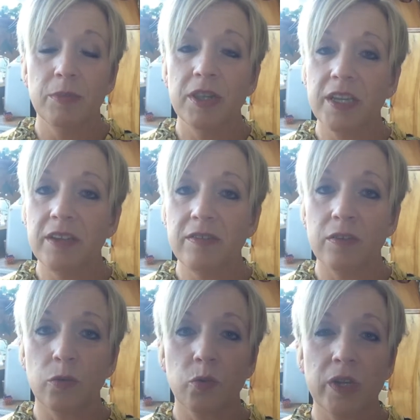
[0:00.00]
Please
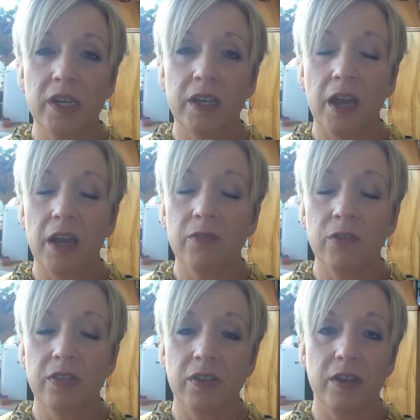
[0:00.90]
read
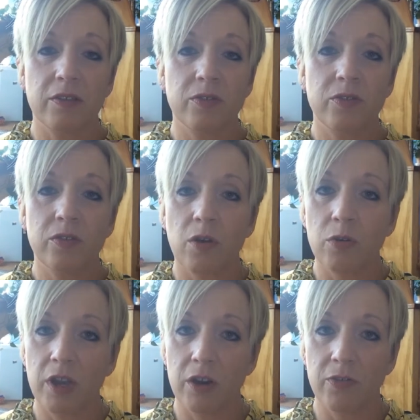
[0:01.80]
everything
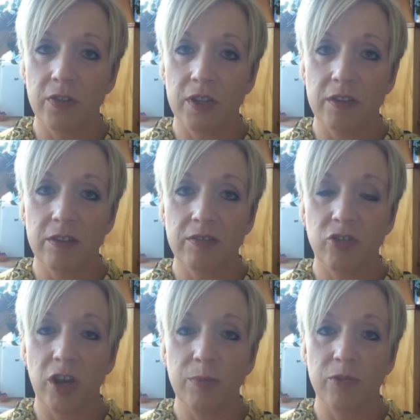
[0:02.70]
so carefully in this
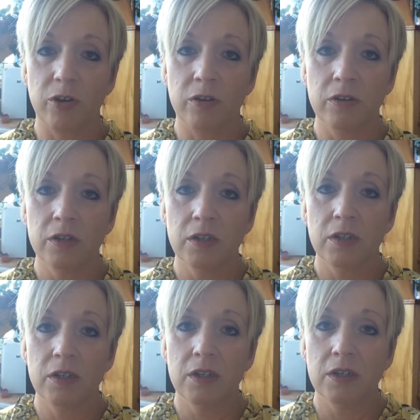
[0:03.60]
chapter.
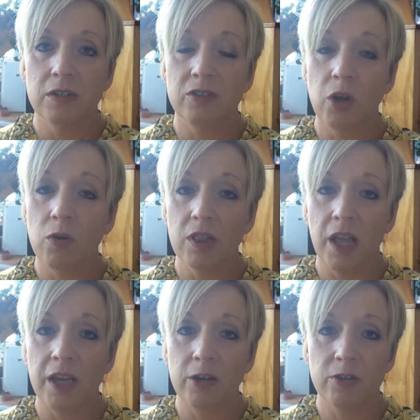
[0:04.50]
Don't
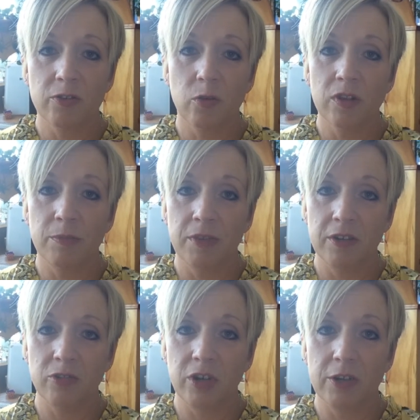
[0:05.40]
let your school
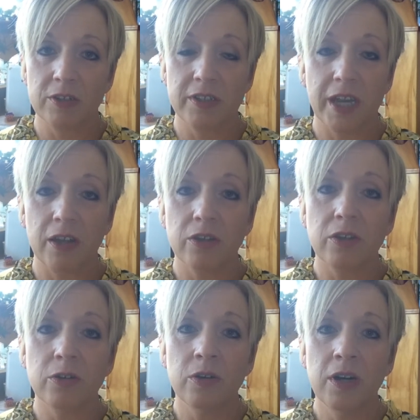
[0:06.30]
administrators tell
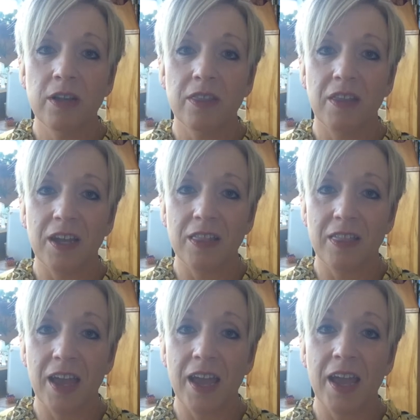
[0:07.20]
you that
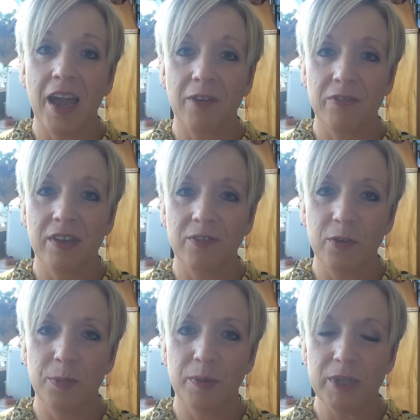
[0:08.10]
they have to give
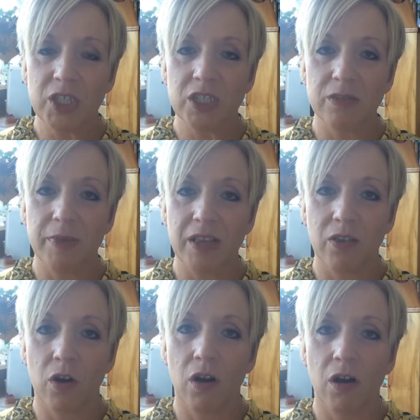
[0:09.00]
you permission to make
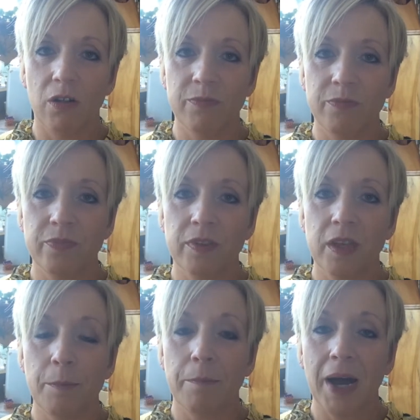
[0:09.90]
the call.
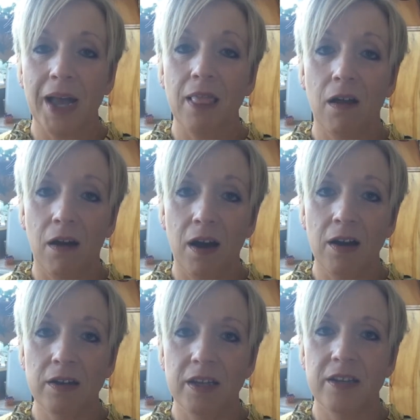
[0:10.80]
By
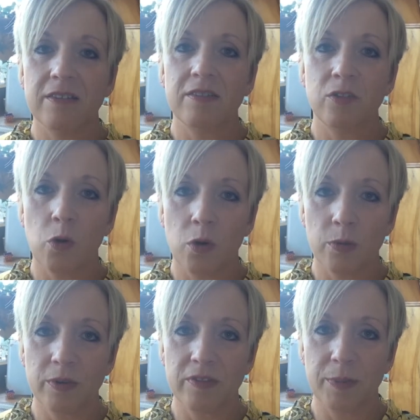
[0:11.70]
law, it is your
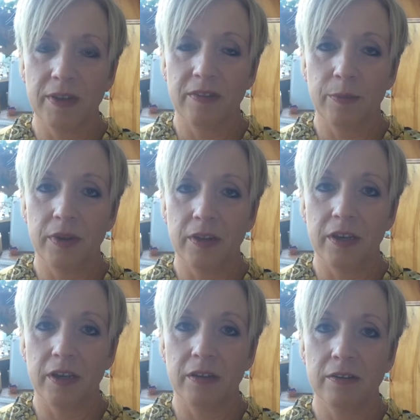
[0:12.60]

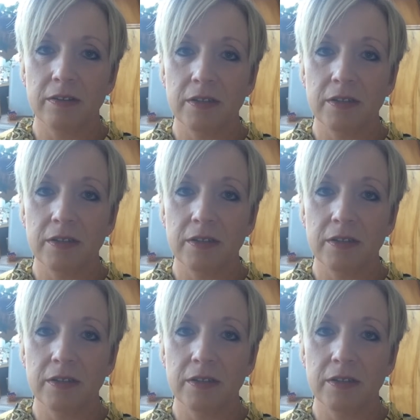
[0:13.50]
responsibility.